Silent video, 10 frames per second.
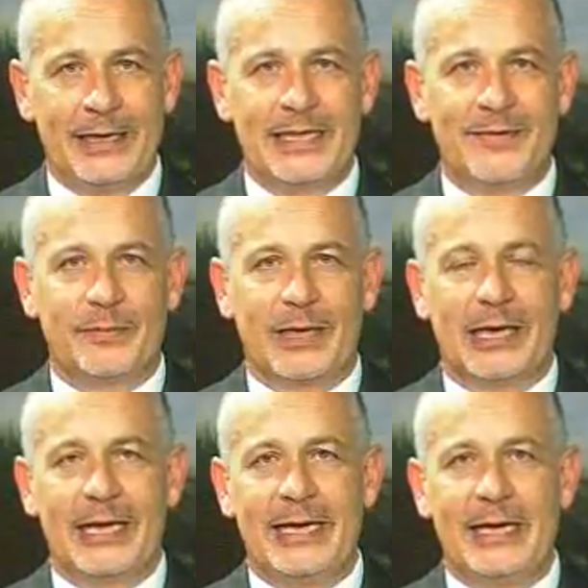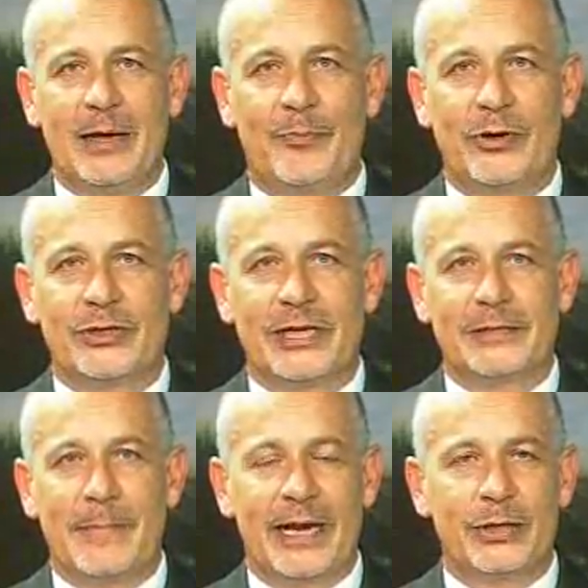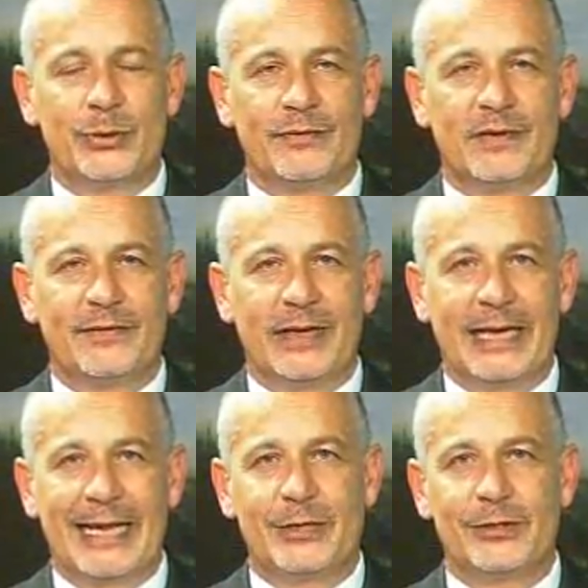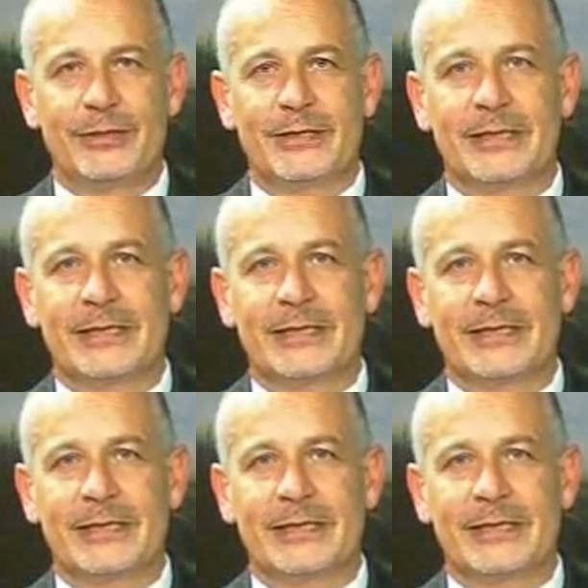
Devon McLean, project manager of Living Legends,